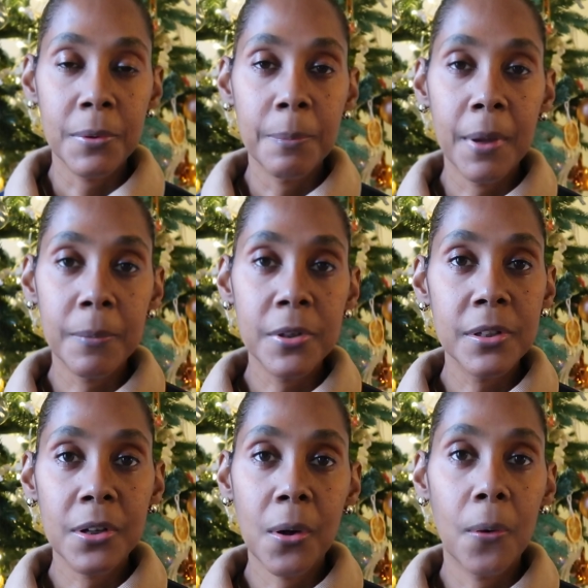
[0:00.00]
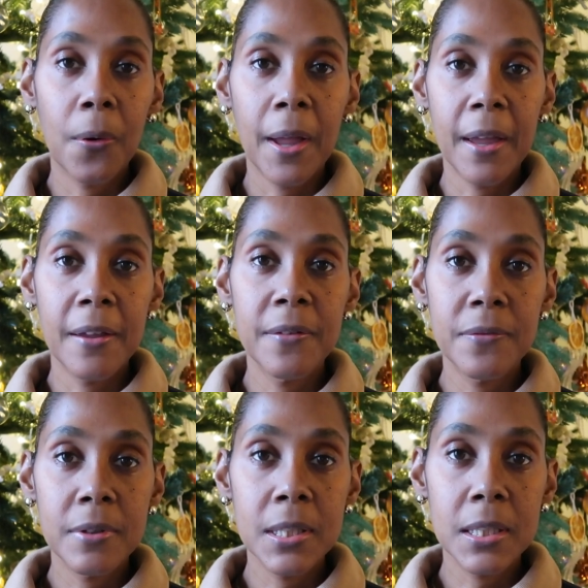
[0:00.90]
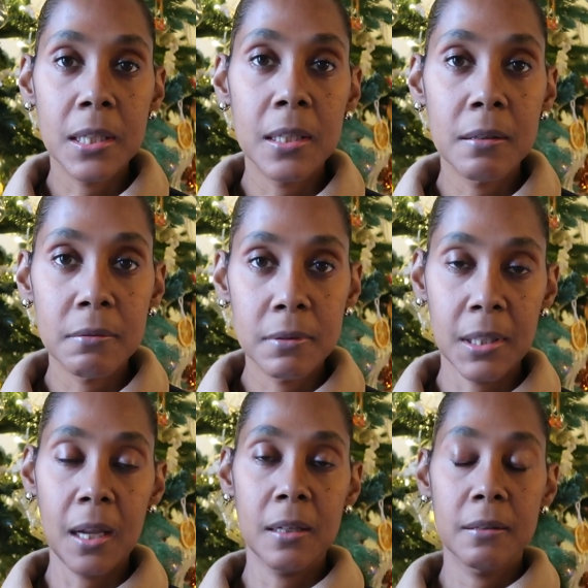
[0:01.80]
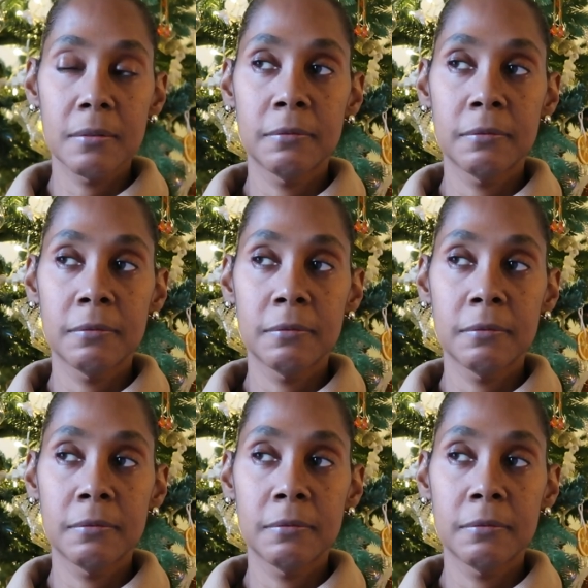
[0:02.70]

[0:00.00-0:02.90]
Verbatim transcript: remember your goal every single day.